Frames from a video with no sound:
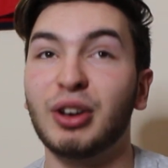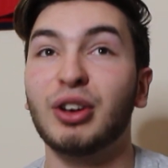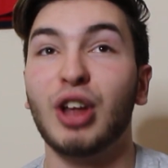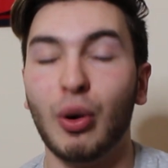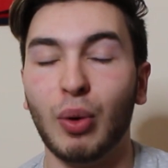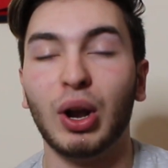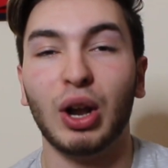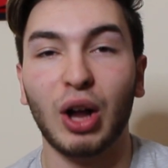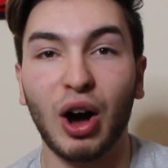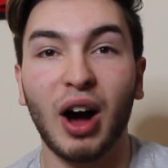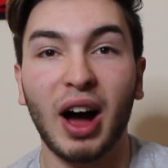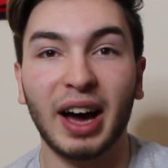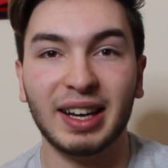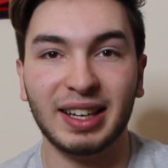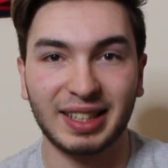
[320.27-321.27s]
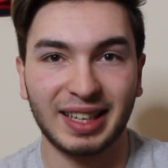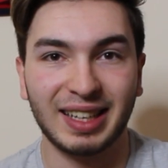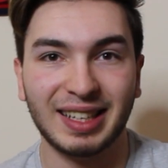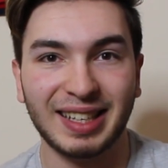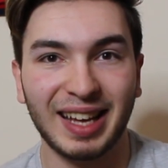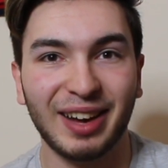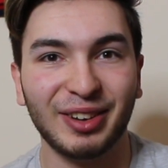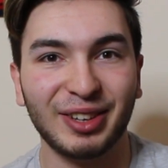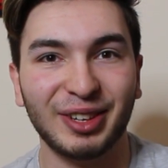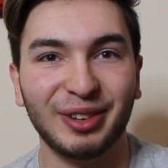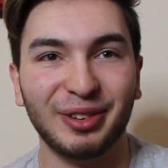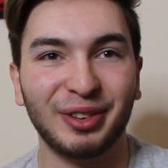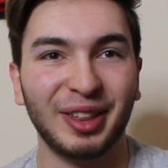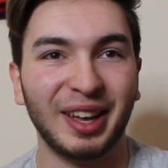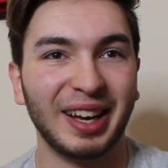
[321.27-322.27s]
know a lot and can tell
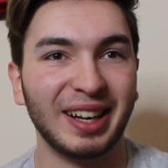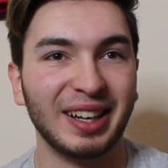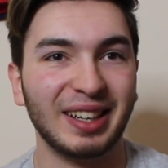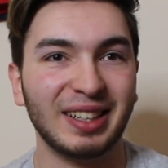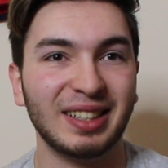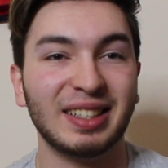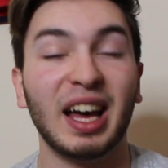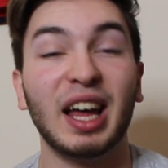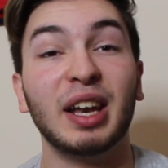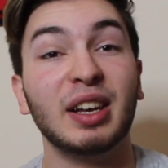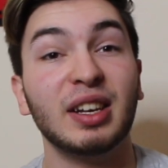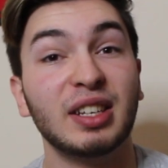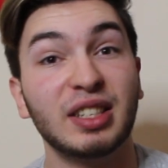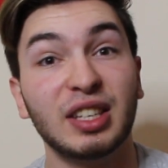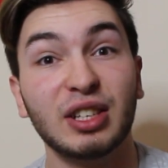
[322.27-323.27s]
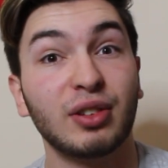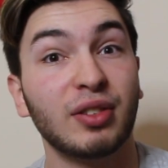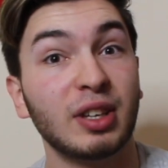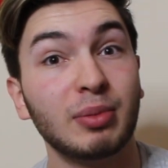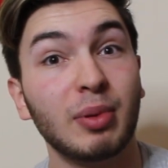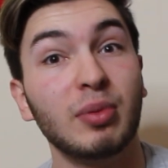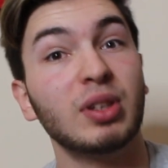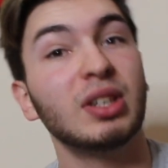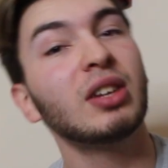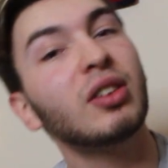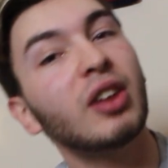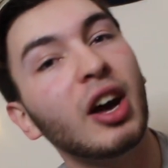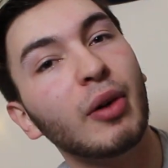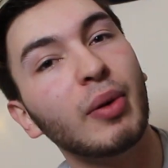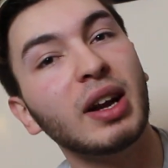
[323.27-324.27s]
you things and teach things maybe you
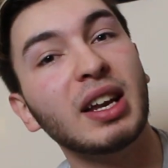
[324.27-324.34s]
didn't know.